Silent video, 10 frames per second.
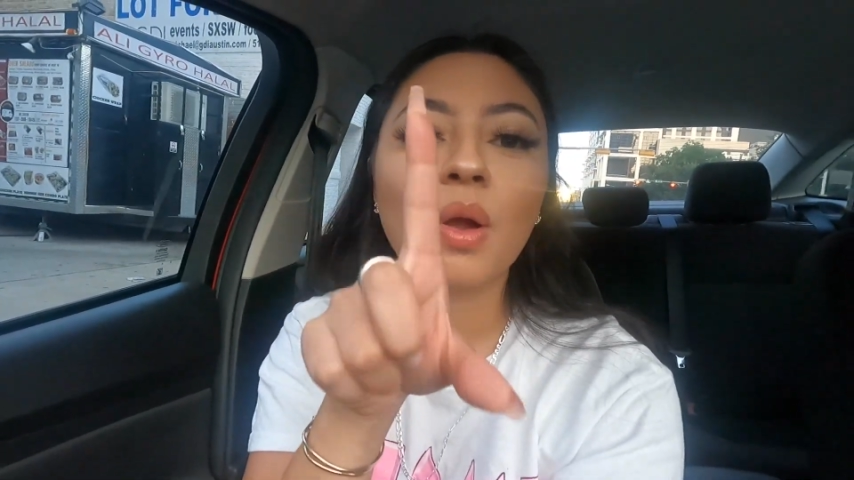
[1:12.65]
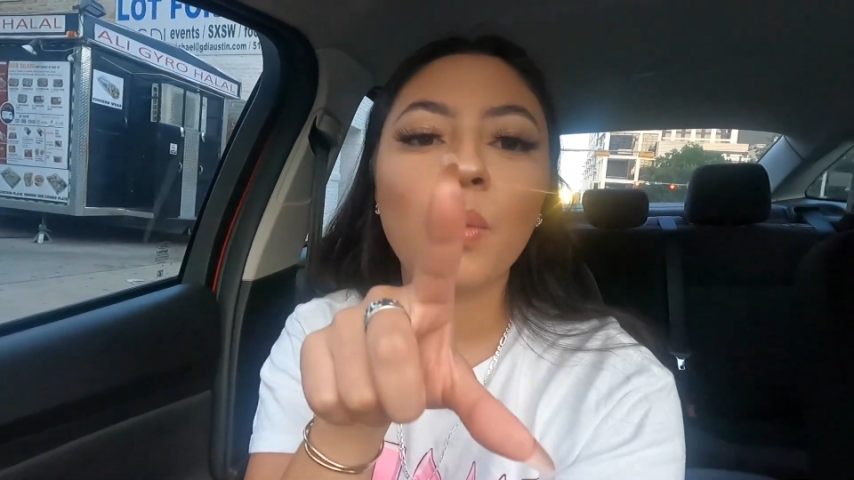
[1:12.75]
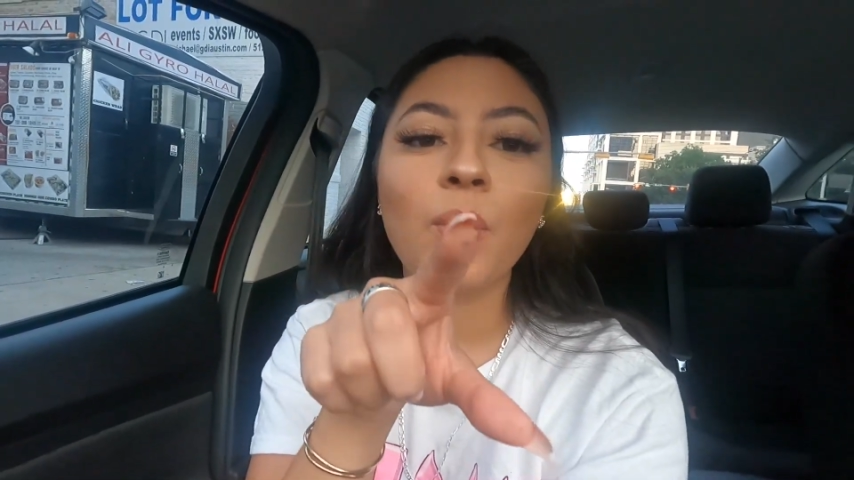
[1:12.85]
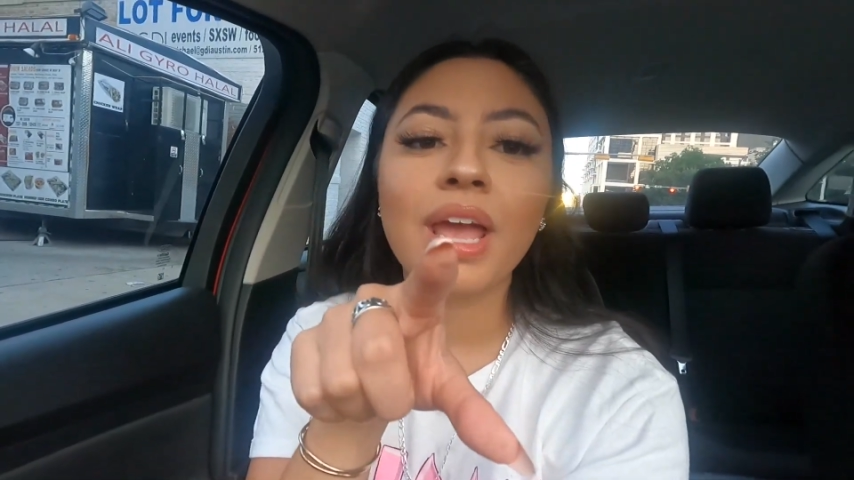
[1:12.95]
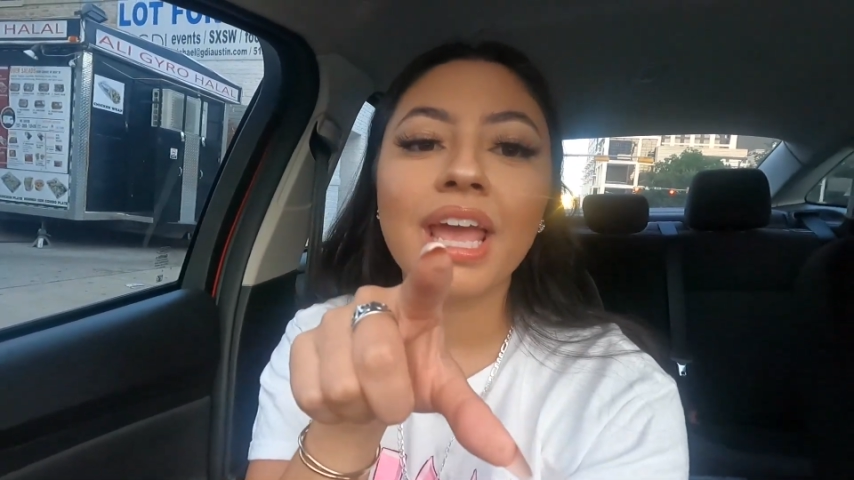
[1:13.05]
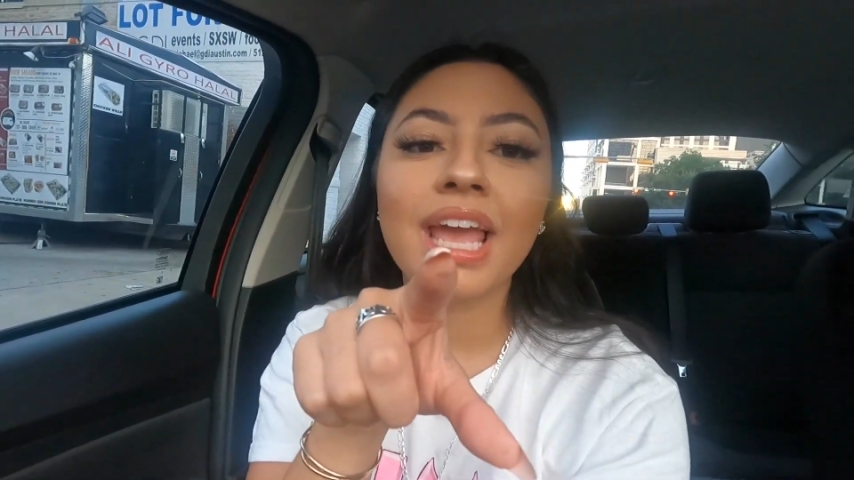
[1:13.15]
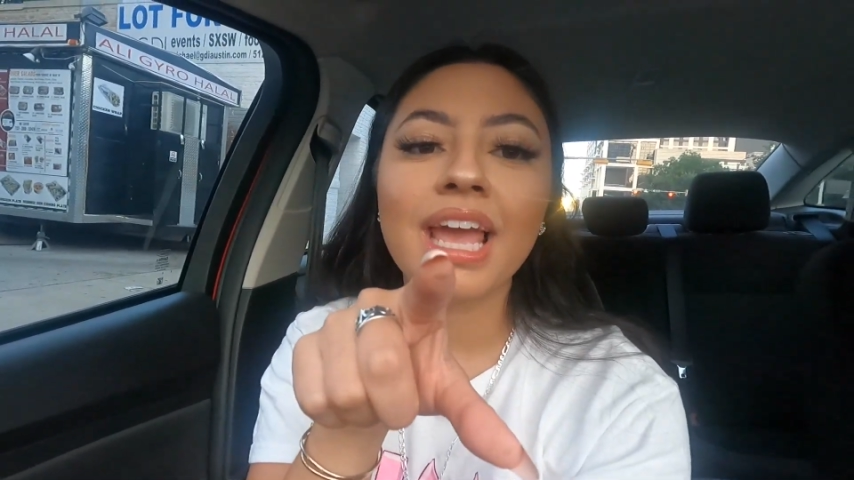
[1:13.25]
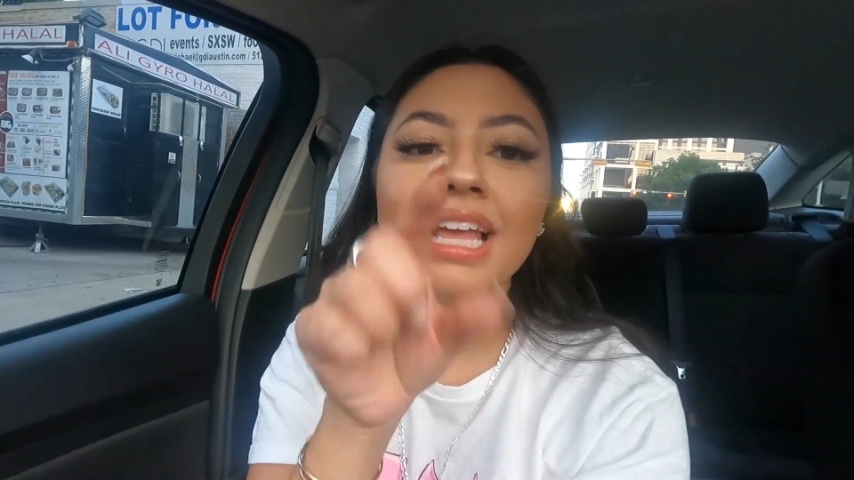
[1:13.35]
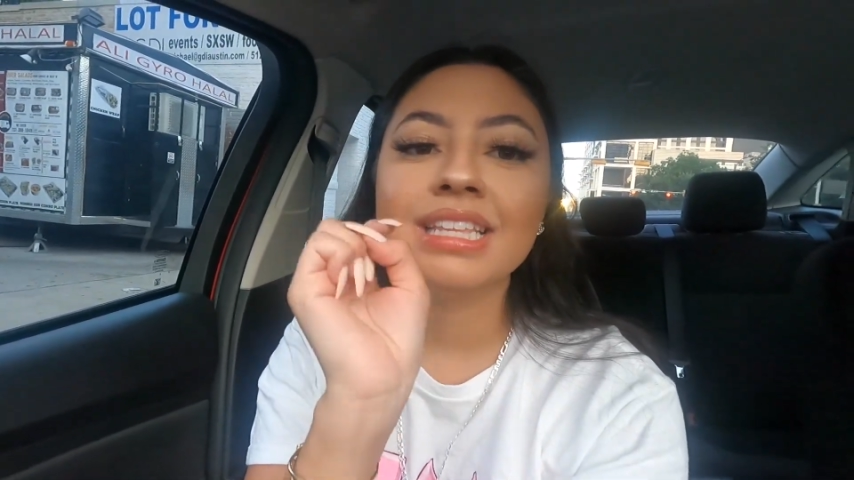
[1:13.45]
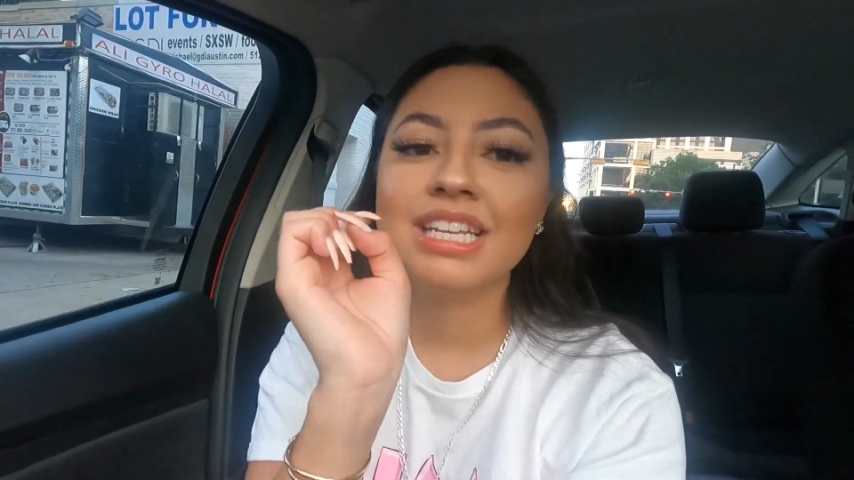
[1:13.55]

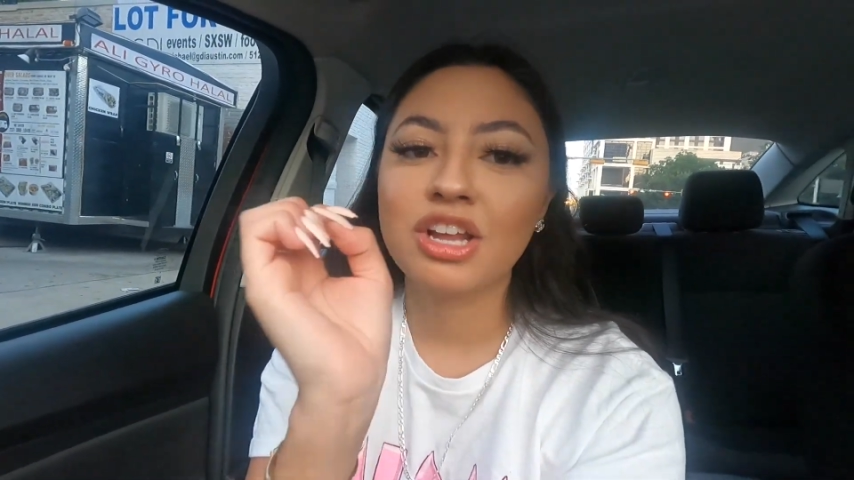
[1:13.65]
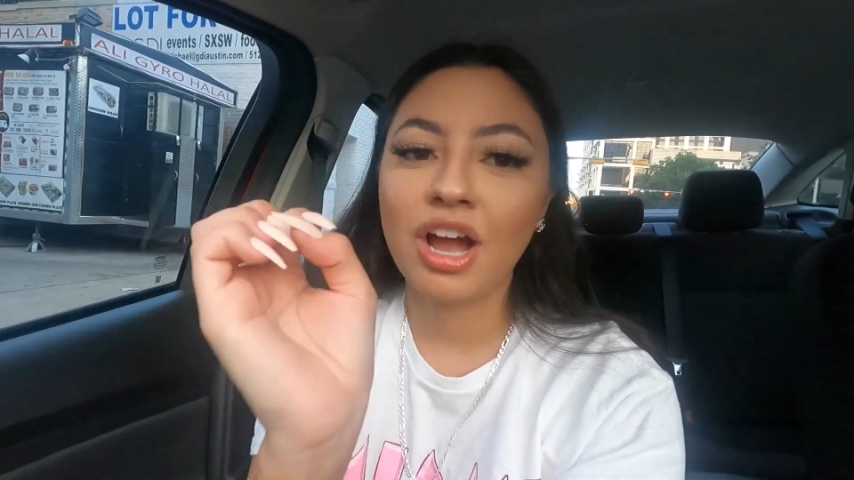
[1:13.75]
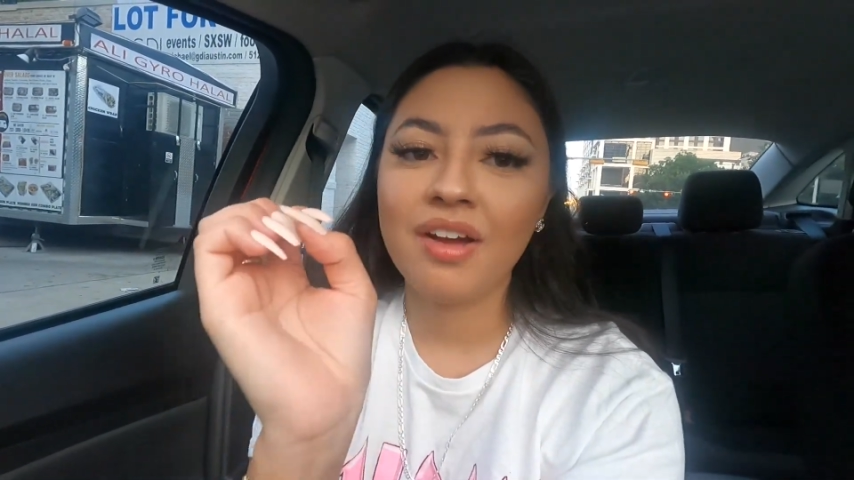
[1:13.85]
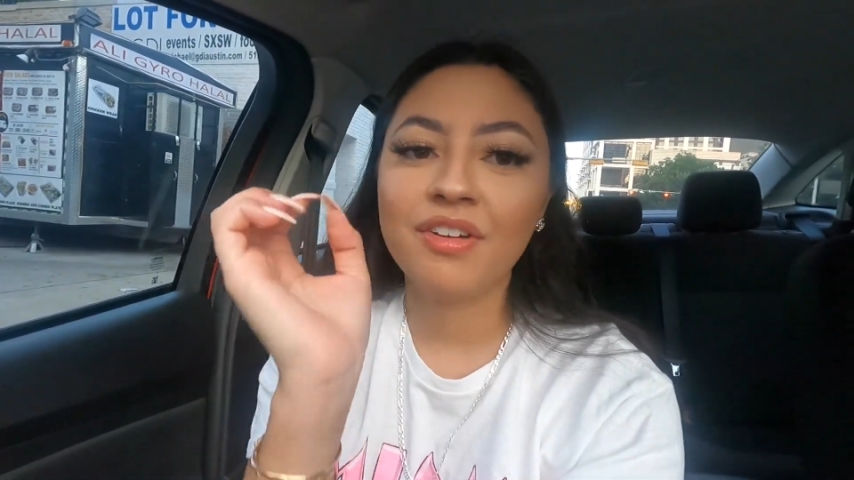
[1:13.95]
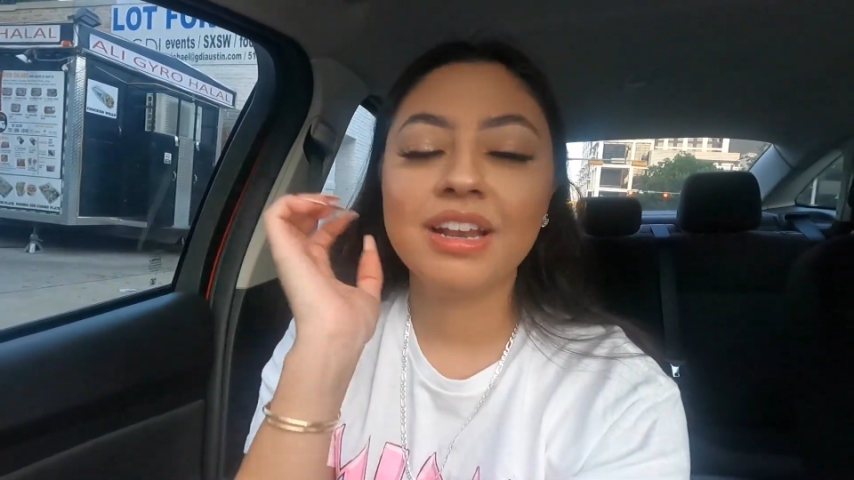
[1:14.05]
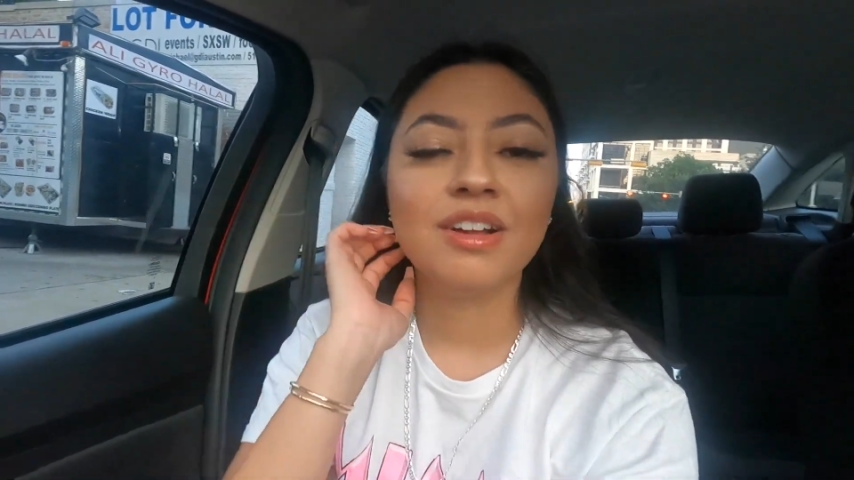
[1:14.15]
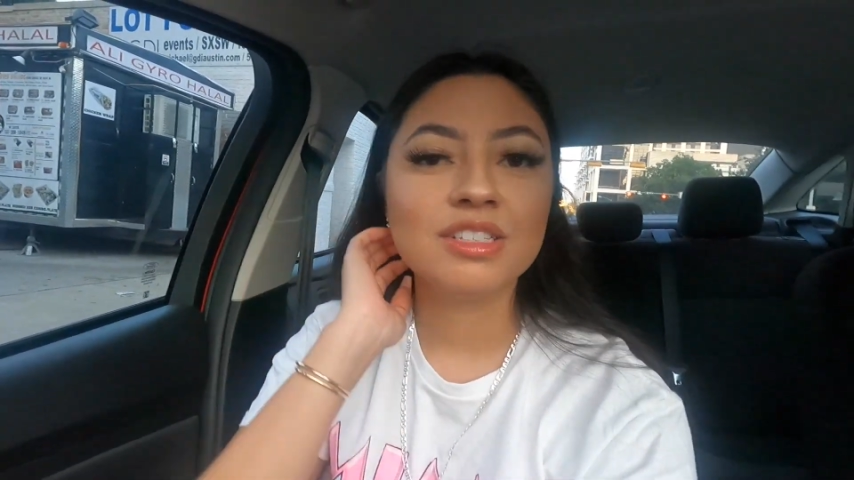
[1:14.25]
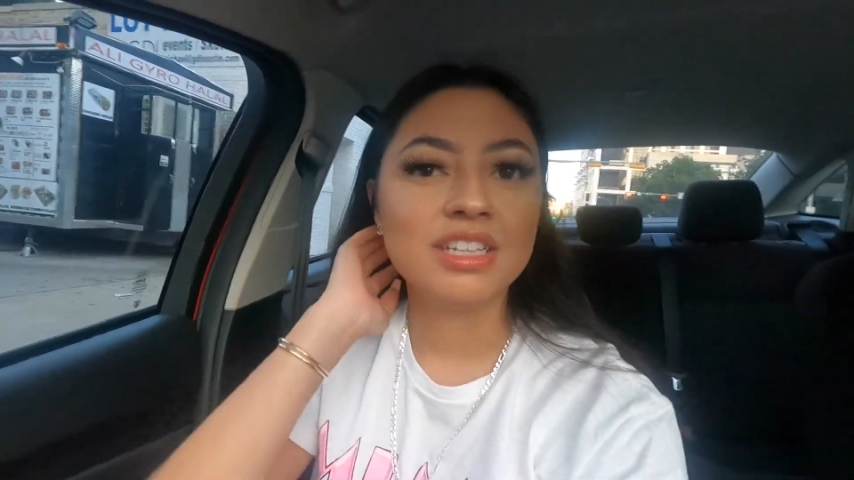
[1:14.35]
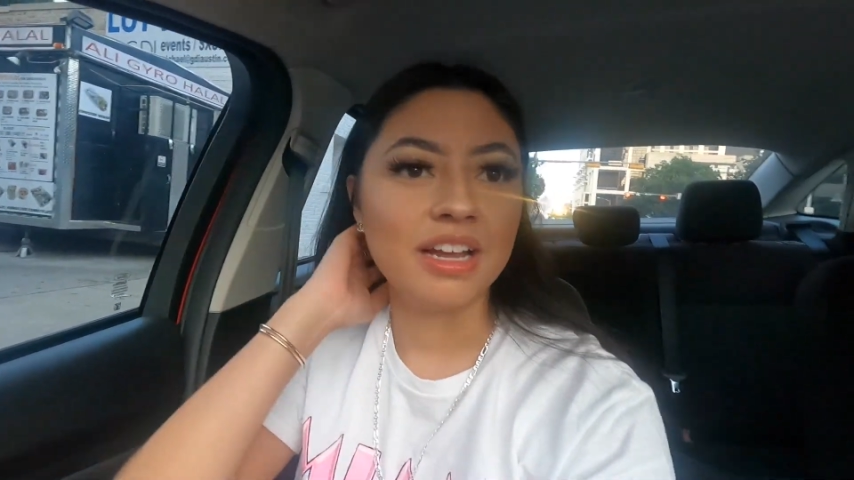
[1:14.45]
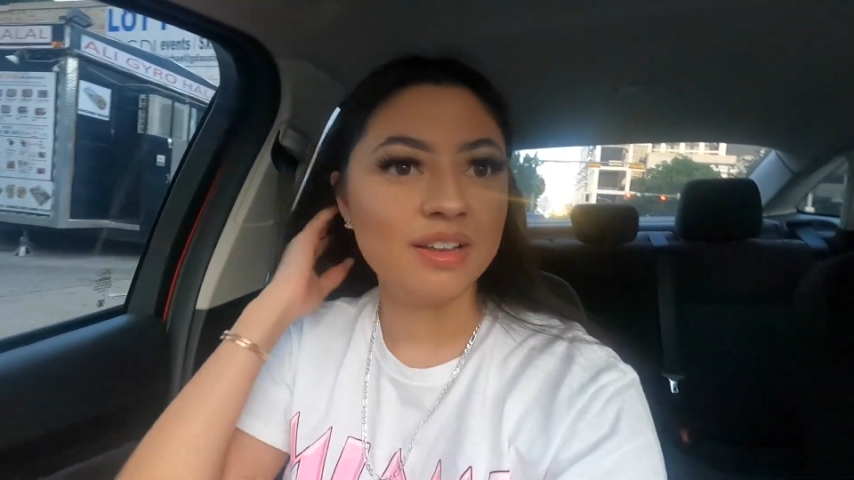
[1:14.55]
we did not have our
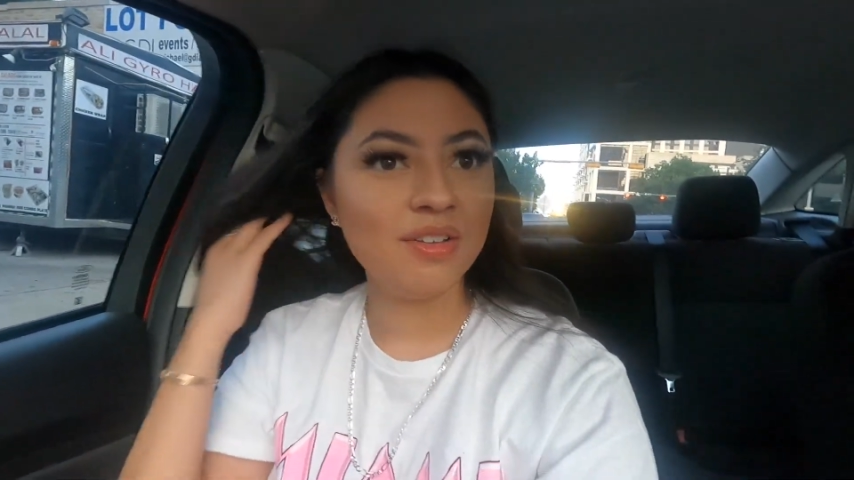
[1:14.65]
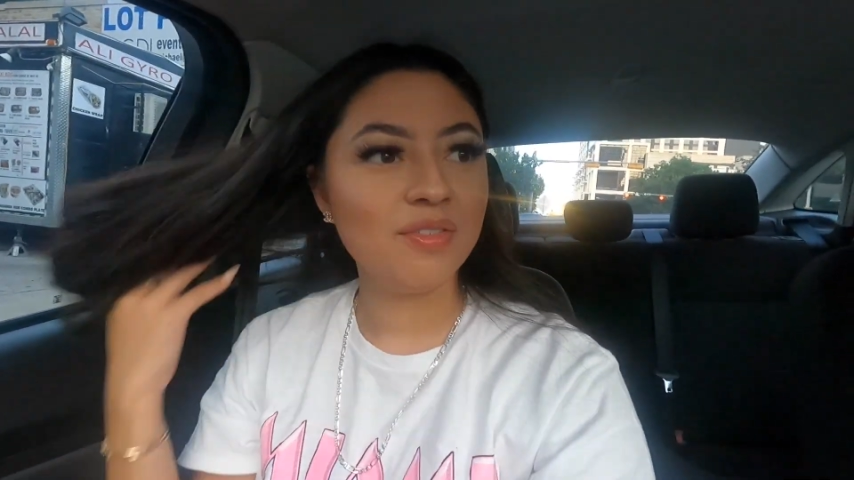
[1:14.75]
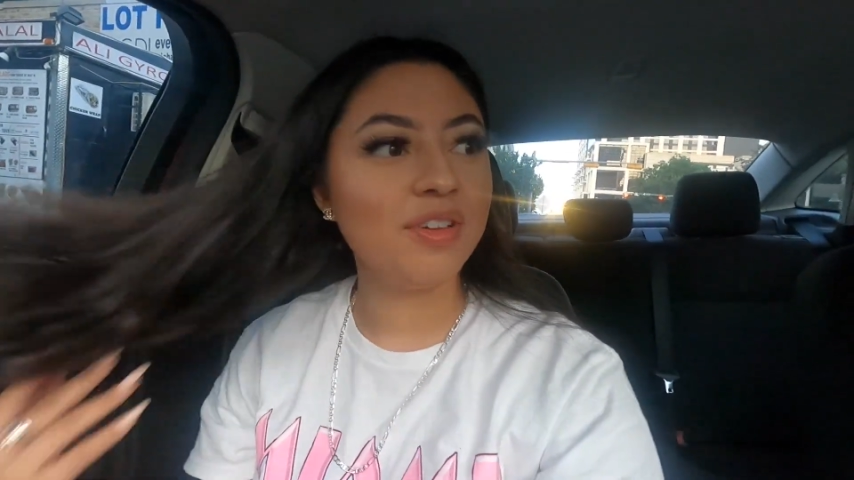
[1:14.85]
nails done